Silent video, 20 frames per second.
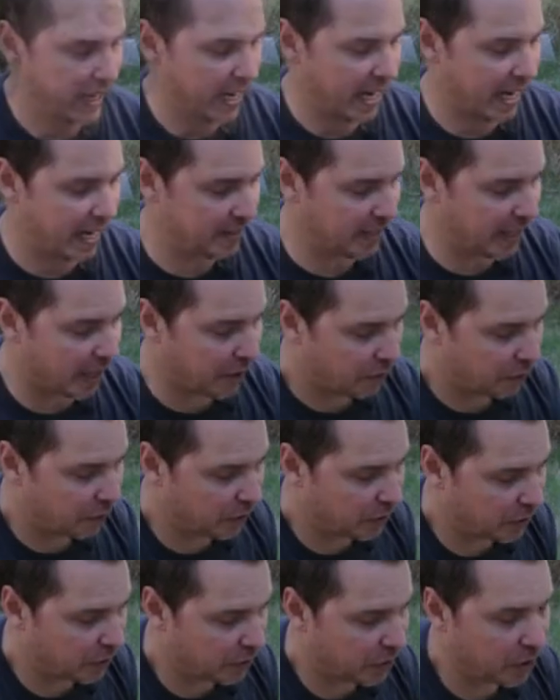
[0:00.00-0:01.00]
And the other
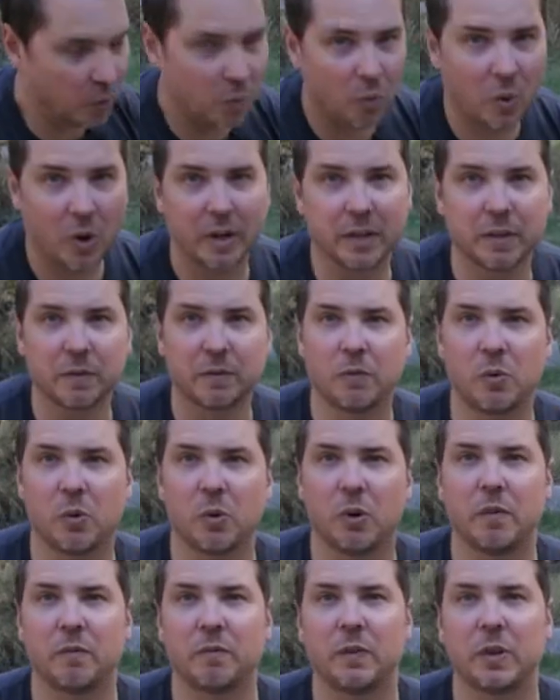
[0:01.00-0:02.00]
thing that you're gonna want
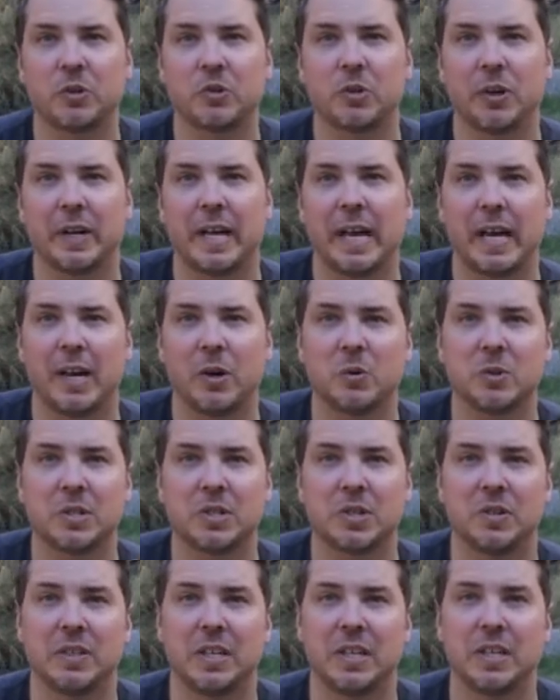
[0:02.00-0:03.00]
for filtering
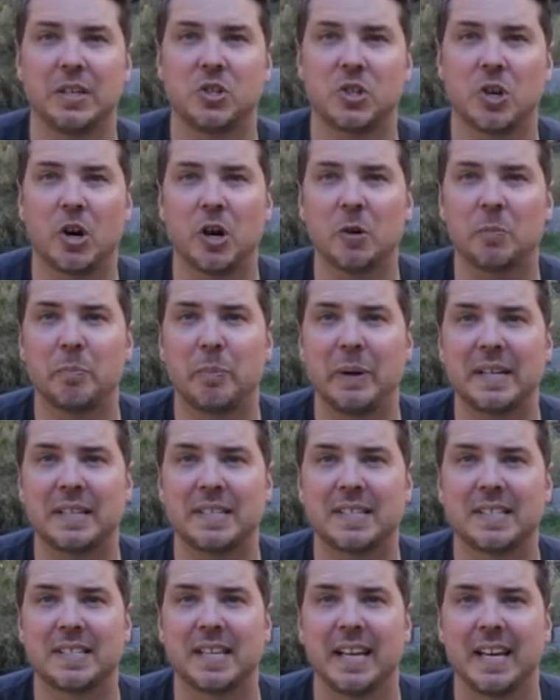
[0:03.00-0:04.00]
out the charred
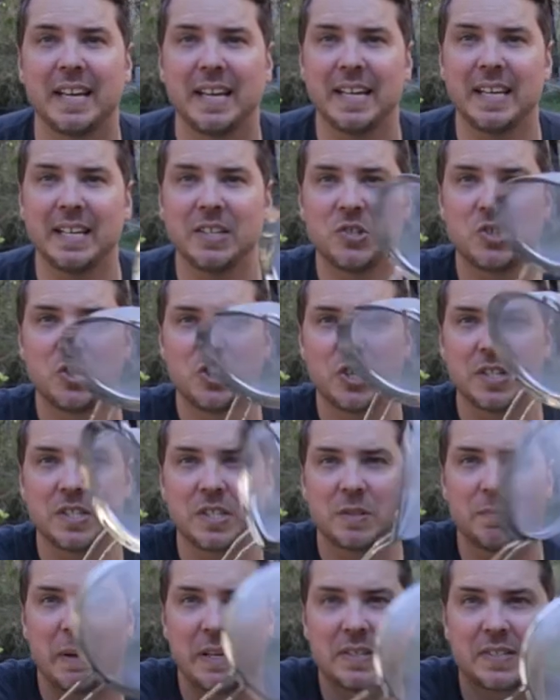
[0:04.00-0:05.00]
bits is
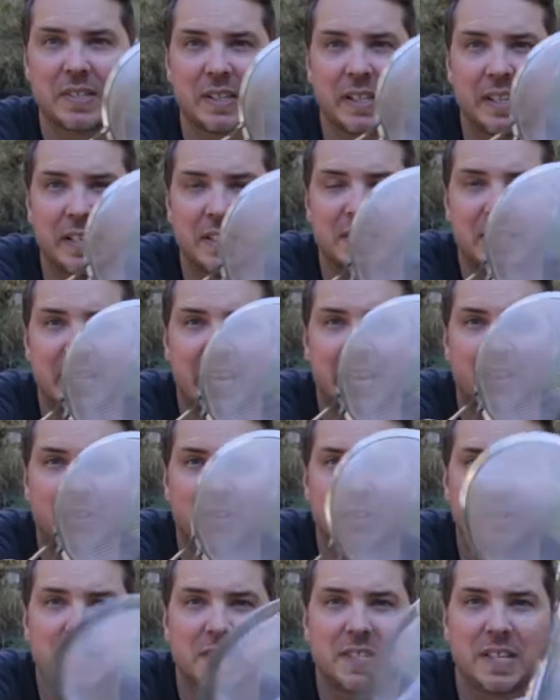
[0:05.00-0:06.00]
just basically a
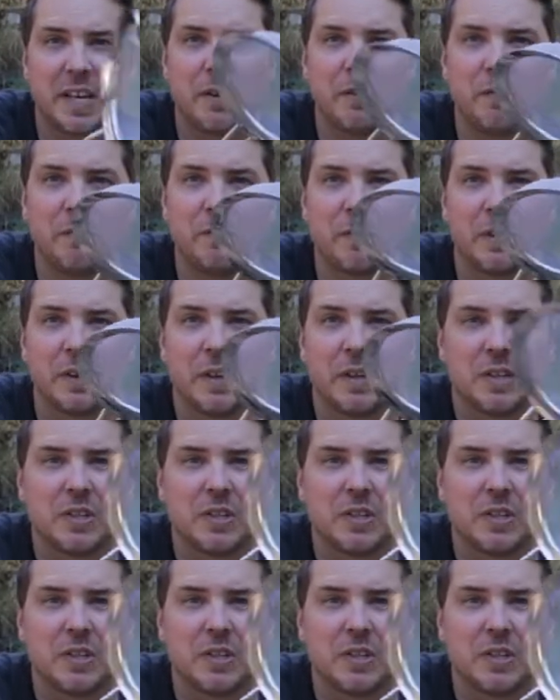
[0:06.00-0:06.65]
standard sieve,